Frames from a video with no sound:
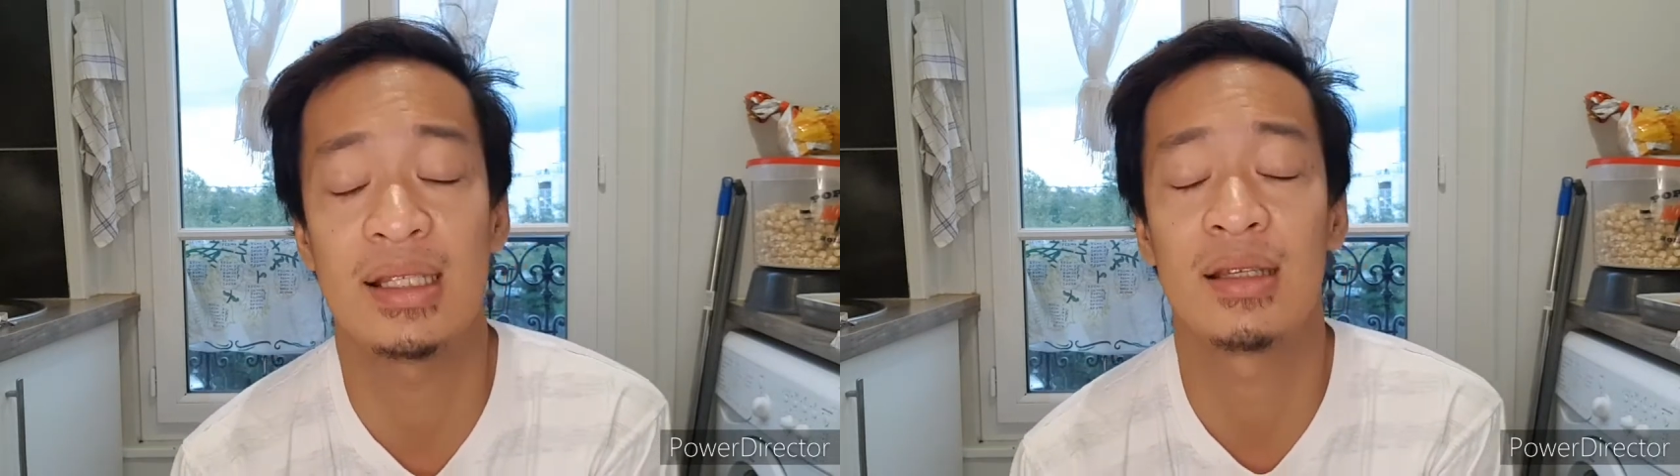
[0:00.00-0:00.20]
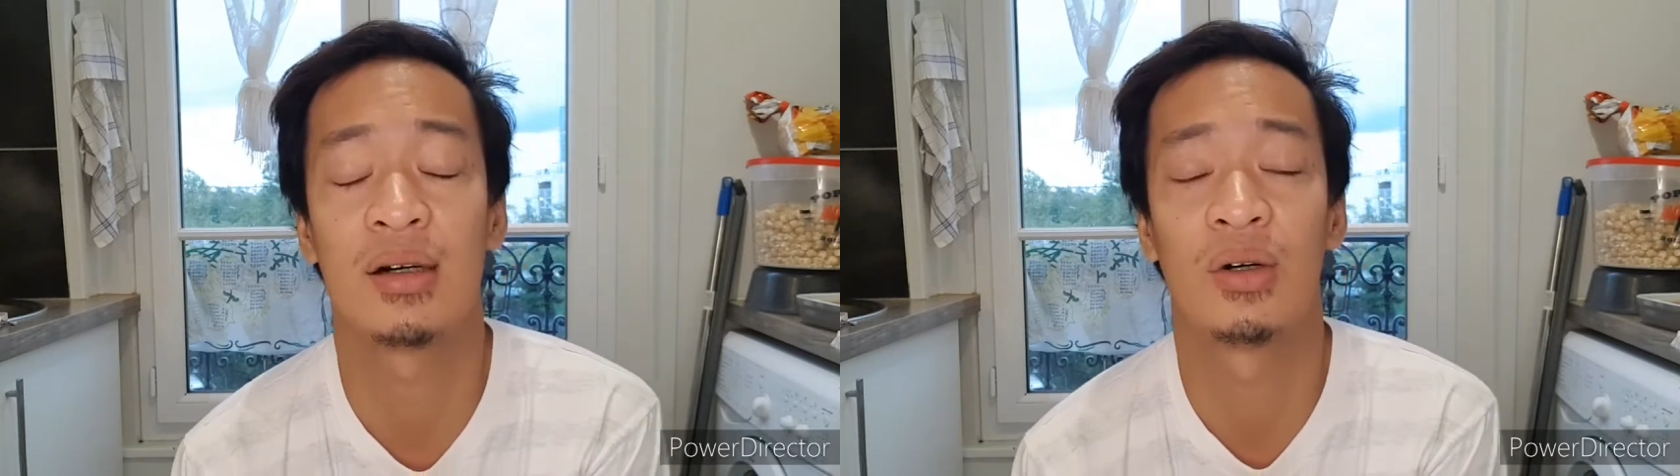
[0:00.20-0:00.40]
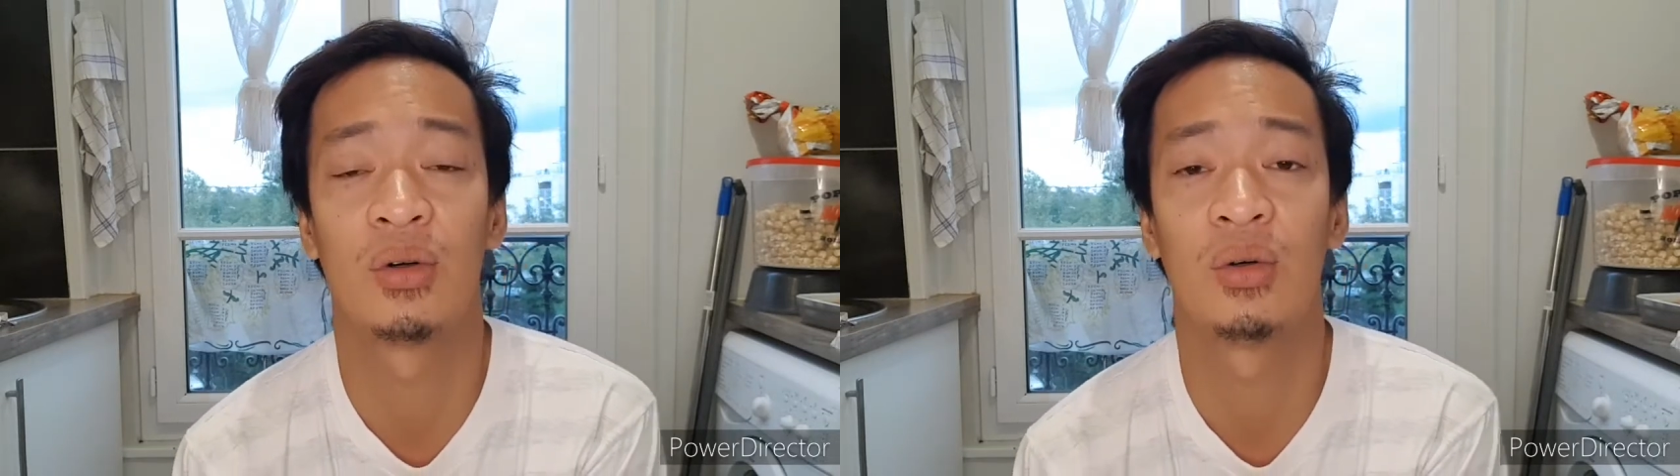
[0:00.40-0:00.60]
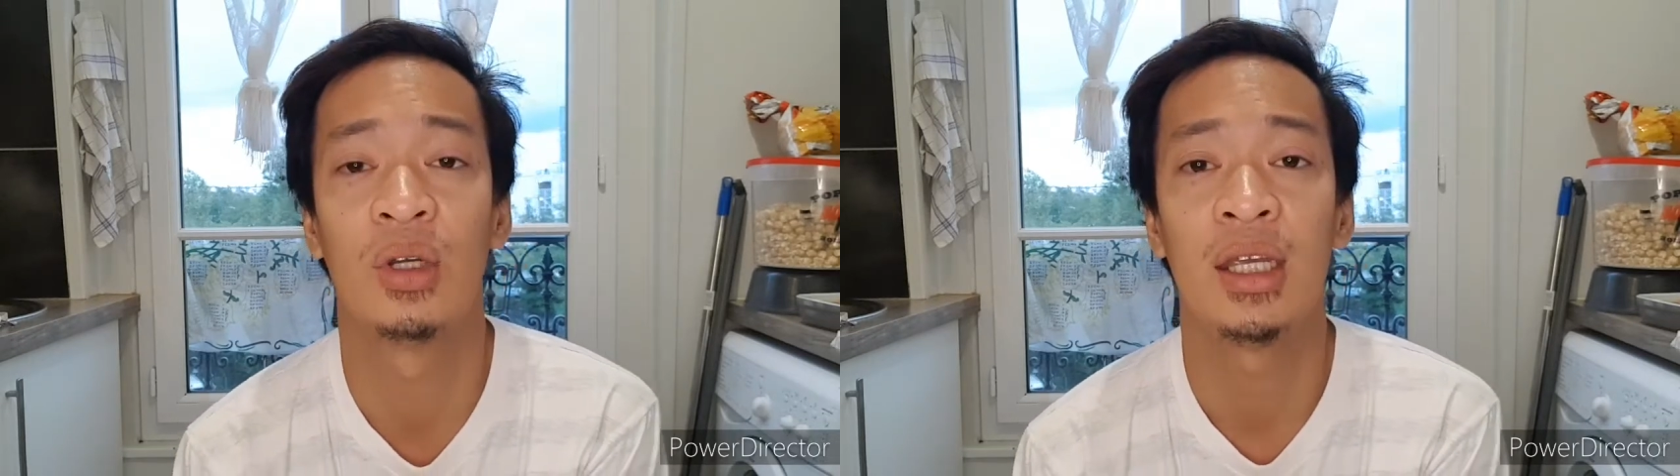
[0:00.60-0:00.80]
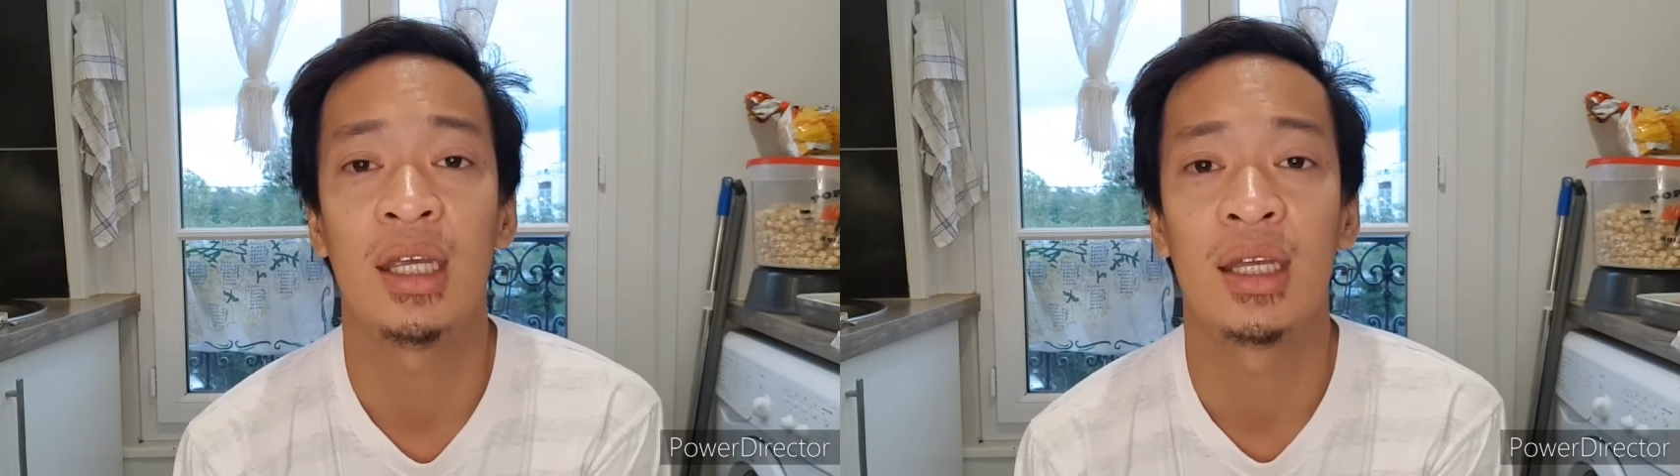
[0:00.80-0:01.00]

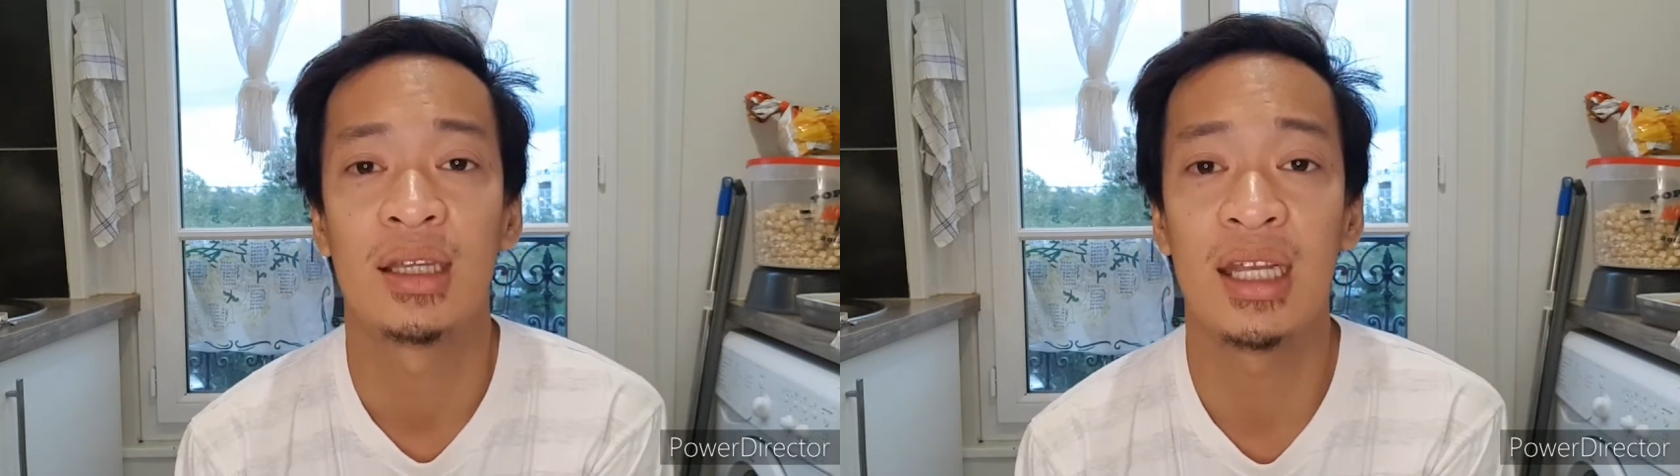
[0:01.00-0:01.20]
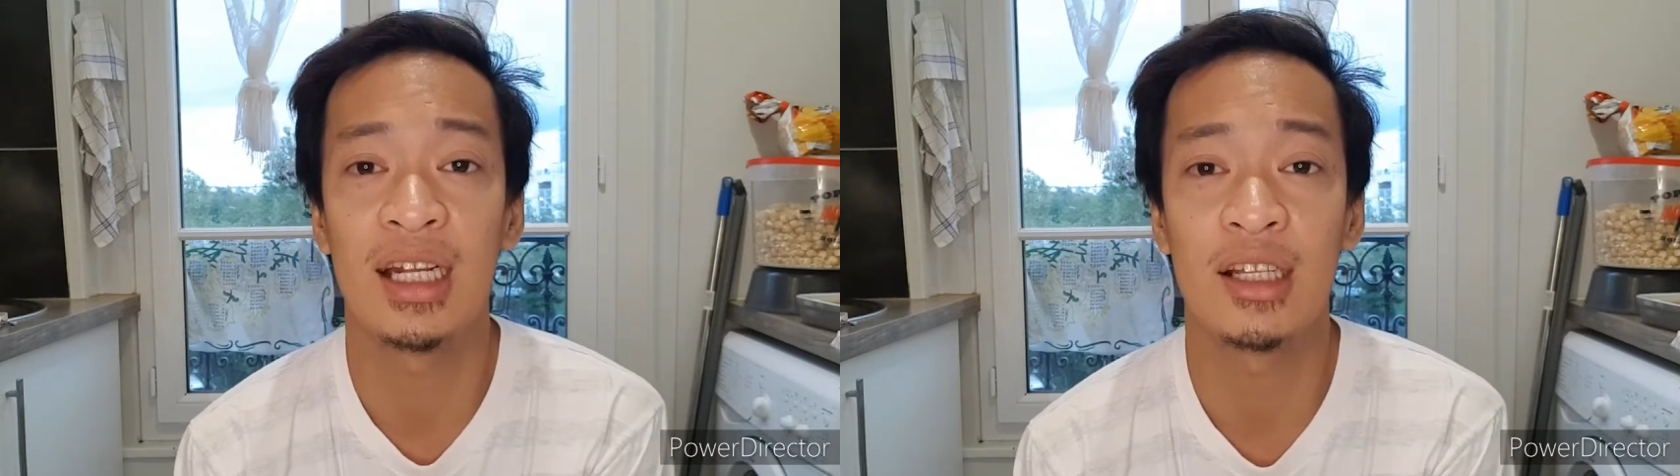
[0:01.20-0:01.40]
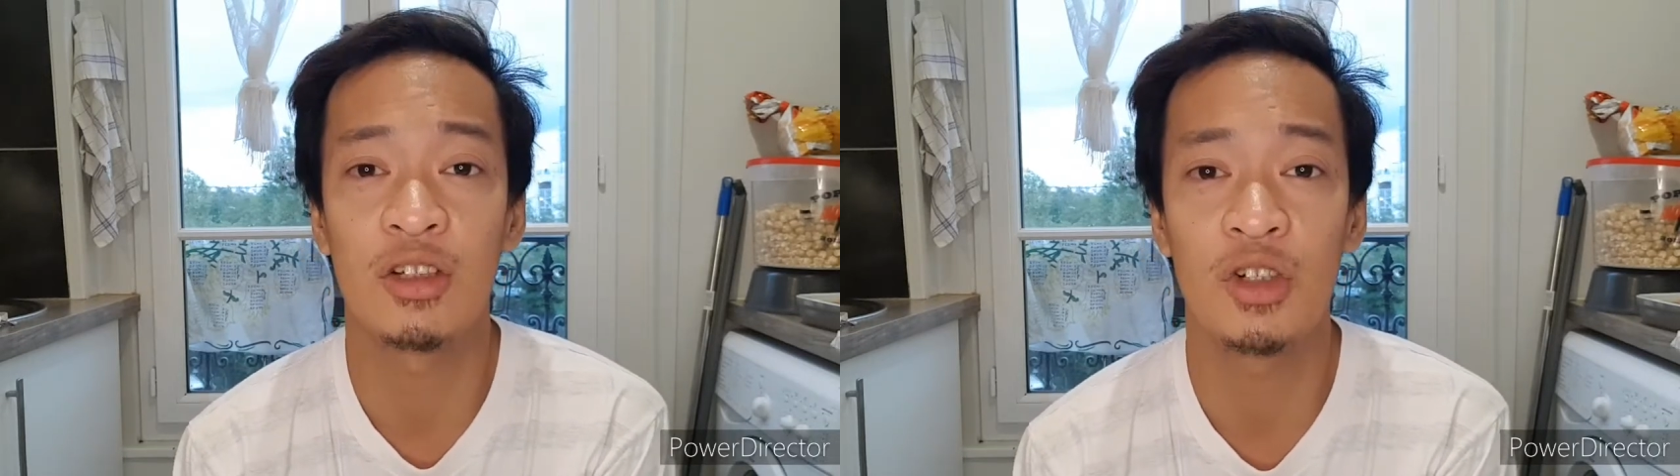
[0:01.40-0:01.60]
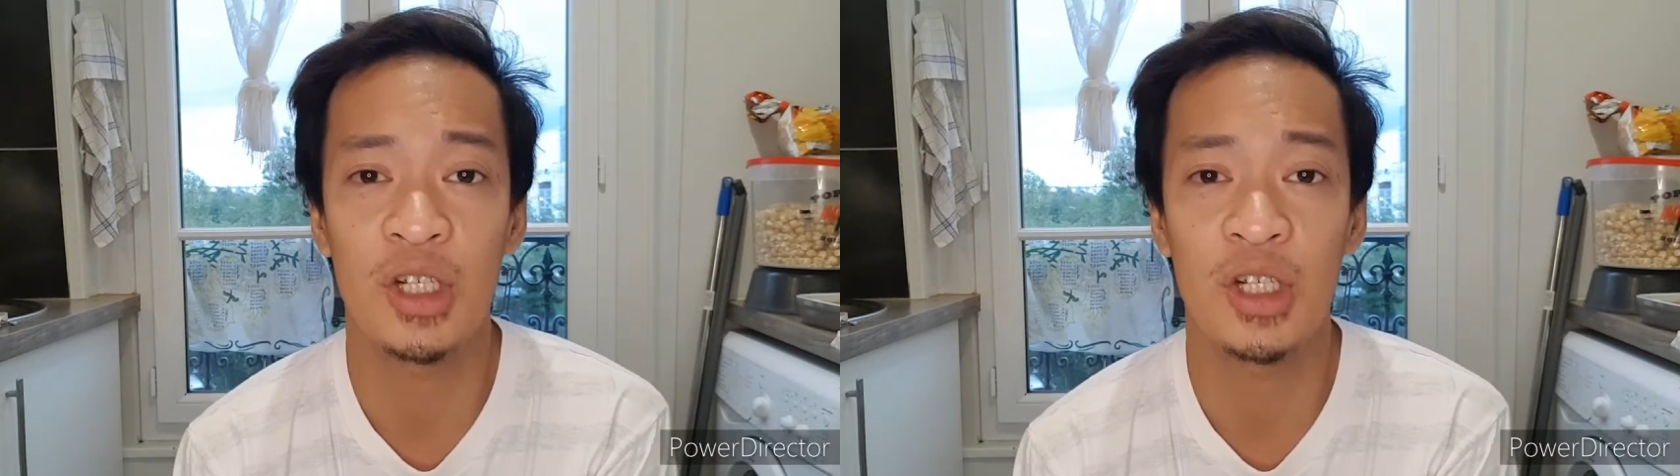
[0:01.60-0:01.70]
So, tinignan ko